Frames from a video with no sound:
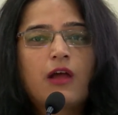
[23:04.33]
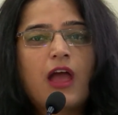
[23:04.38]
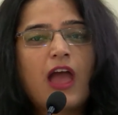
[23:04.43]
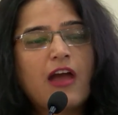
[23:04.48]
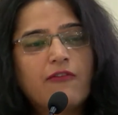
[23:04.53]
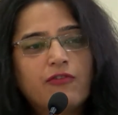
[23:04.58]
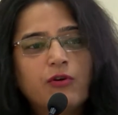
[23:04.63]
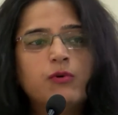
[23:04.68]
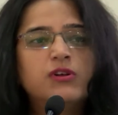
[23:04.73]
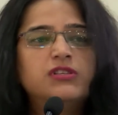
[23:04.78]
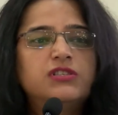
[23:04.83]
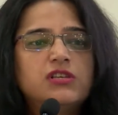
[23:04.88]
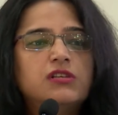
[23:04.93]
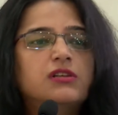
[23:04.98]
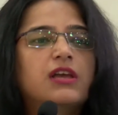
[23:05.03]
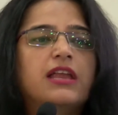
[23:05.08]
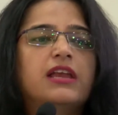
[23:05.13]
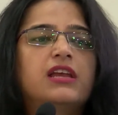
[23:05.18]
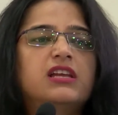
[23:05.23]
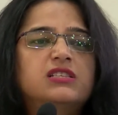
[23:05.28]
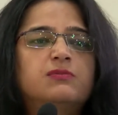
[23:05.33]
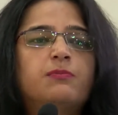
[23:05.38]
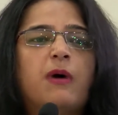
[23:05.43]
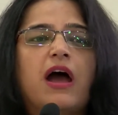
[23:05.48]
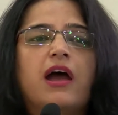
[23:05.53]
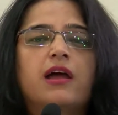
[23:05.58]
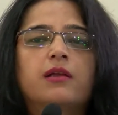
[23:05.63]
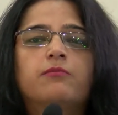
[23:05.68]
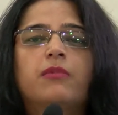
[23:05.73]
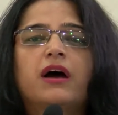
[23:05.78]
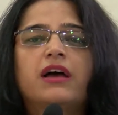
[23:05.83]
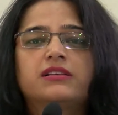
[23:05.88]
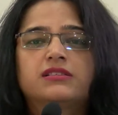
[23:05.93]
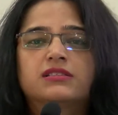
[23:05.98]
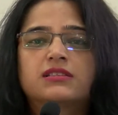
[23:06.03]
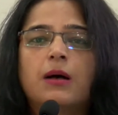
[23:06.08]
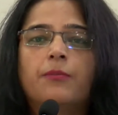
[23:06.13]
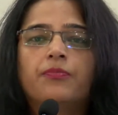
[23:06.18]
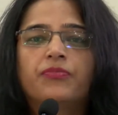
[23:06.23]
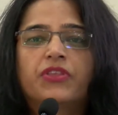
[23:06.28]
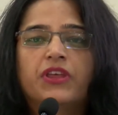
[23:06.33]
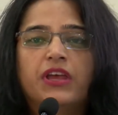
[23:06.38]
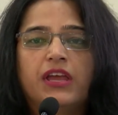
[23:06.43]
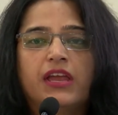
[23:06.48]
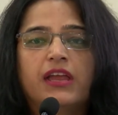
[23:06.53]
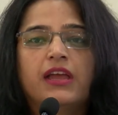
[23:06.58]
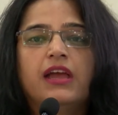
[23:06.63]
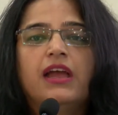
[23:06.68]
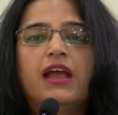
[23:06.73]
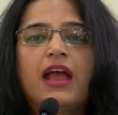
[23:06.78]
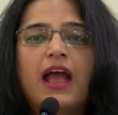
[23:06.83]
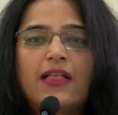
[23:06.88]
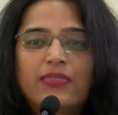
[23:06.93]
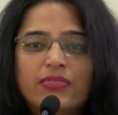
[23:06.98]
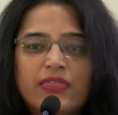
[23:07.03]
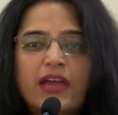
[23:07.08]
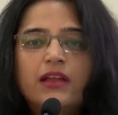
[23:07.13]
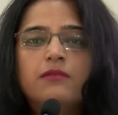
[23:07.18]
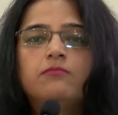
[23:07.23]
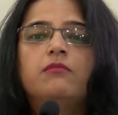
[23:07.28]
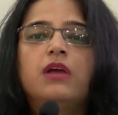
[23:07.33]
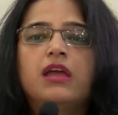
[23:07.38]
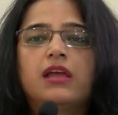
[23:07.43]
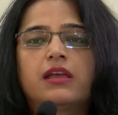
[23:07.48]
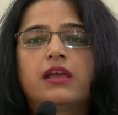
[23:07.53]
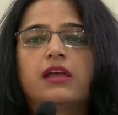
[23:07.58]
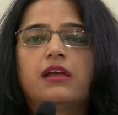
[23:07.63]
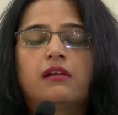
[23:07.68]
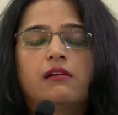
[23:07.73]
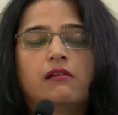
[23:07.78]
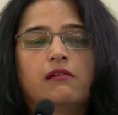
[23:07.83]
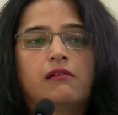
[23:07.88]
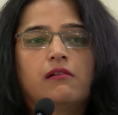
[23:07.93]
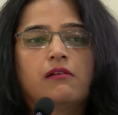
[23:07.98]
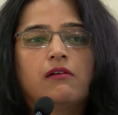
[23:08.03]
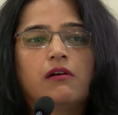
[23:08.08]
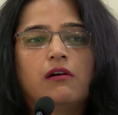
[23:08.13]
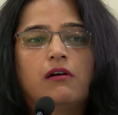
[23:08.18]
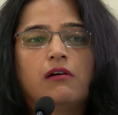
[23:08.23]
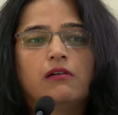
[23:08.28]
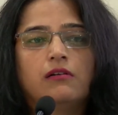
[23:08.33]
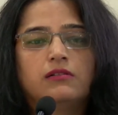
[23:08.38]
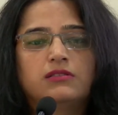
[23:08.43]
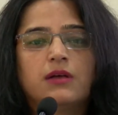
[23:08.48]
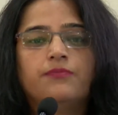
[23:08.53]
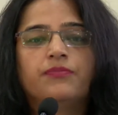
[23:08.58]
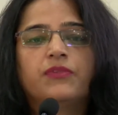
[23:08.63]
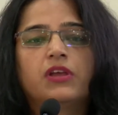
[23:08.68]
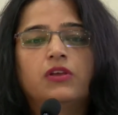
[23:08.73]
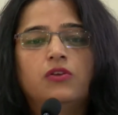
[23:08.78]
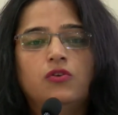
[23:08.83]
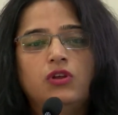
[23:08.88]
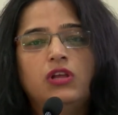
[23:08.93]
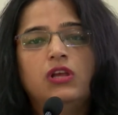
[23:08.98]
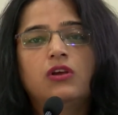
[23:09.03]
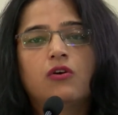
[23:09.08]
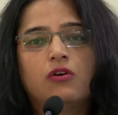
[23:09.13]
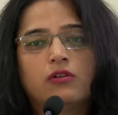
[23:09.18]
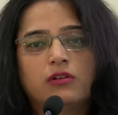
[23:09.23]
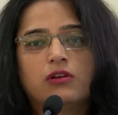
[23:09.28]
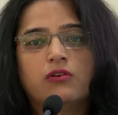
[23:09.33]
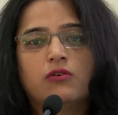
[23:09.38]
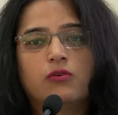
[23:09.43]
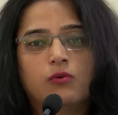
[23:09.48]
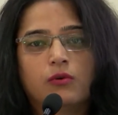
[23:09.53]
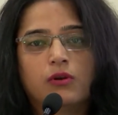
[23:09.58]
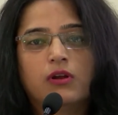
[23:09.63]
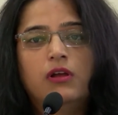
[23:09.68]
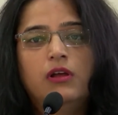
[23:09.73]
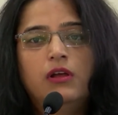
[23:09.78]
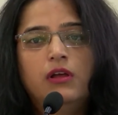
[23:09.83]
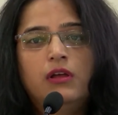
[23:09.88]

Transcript: everyone's getting inspired by something and then making uh, something unique on their own.